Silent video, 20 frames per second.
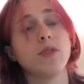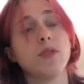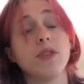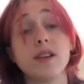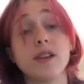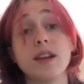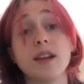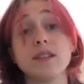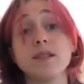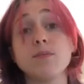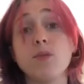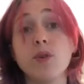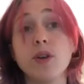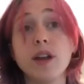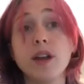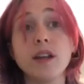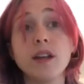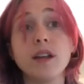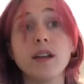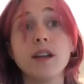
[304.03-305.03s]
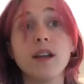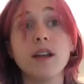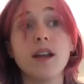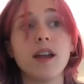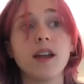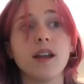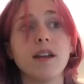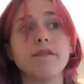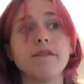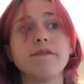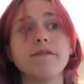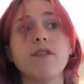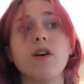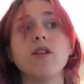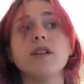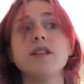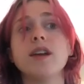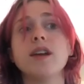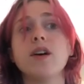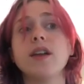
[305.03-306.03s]
the next morning it had
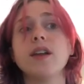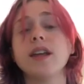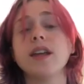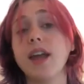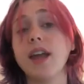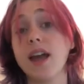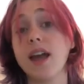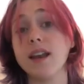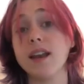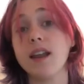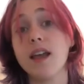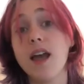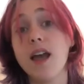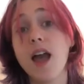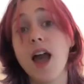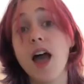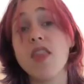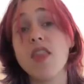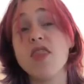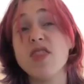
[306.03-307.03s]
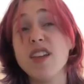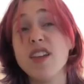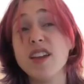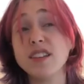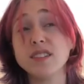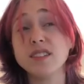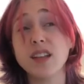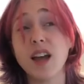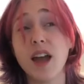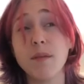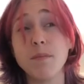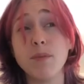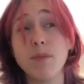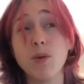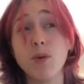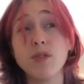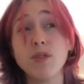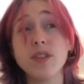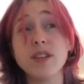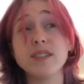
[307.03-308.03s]
fallen down again, and this time
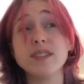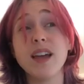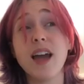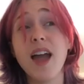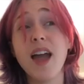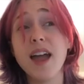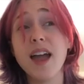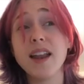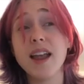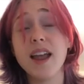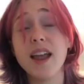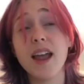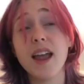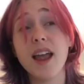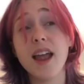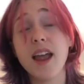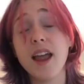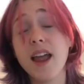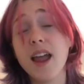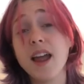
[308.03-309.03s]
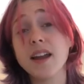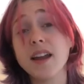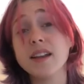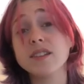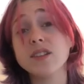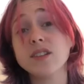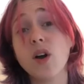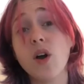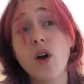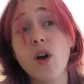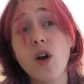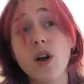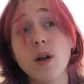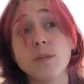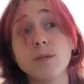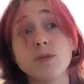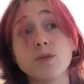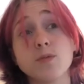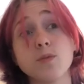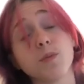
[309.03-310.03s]
both its head and its
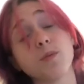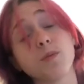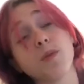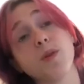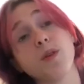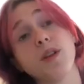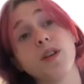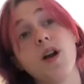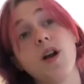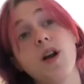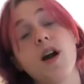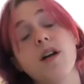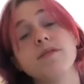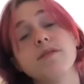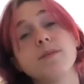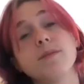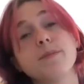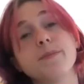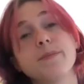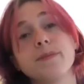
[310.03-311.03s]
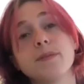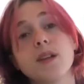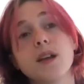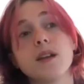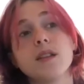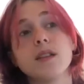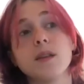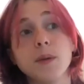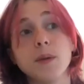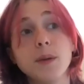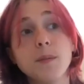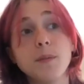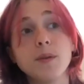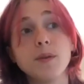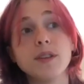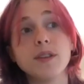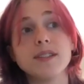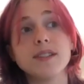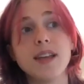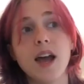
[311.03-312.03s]
arms were broken off. The people
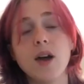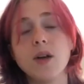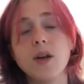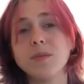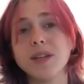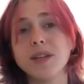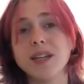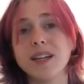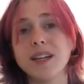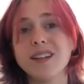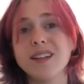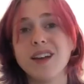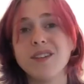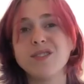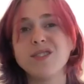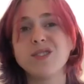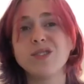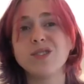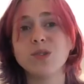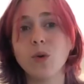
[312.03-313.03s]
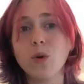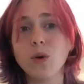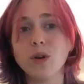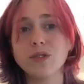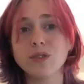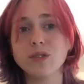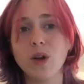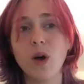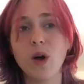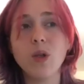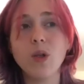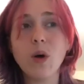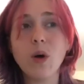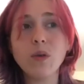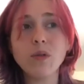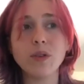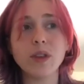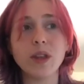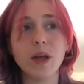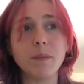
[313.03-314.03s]
in the town began to have sores all
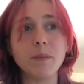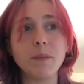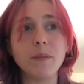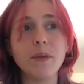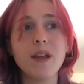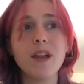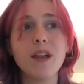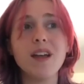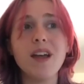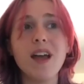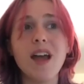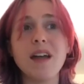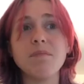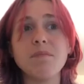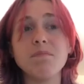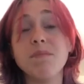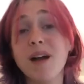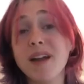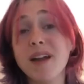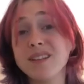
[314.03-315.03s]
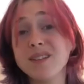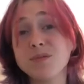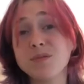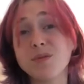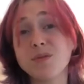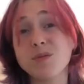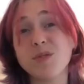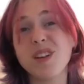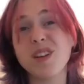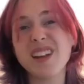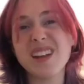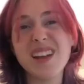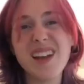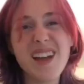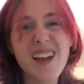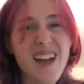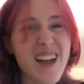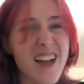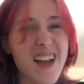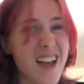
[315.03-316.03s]
over them, and mice were running
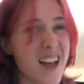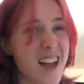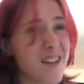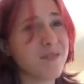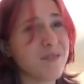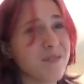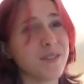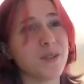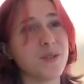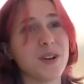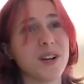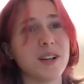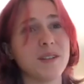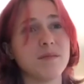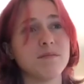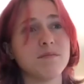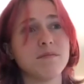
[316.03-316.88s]
everywhere.